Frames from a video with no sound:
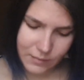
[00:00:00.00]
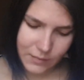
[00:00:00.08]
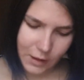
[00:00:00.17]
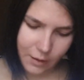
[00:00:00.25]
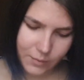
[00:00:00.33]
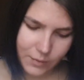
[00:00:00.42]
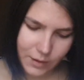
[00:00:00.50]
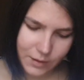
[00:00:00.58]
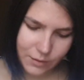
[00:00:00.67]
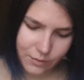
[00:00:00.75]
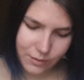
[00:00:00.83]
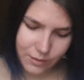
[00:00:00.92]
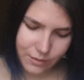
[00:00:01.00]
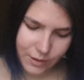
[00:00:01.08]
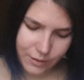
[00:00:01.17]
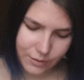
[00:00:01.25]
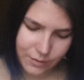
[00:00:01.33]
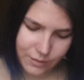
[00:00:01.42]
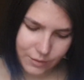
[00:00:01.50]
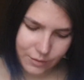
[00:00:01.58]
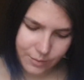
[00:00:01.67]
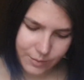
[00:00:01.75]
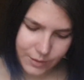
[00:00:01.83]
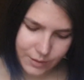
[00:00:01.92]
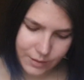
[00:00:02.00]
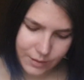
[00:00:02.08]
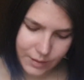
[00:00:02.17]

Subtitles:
I don't know how to interpret it.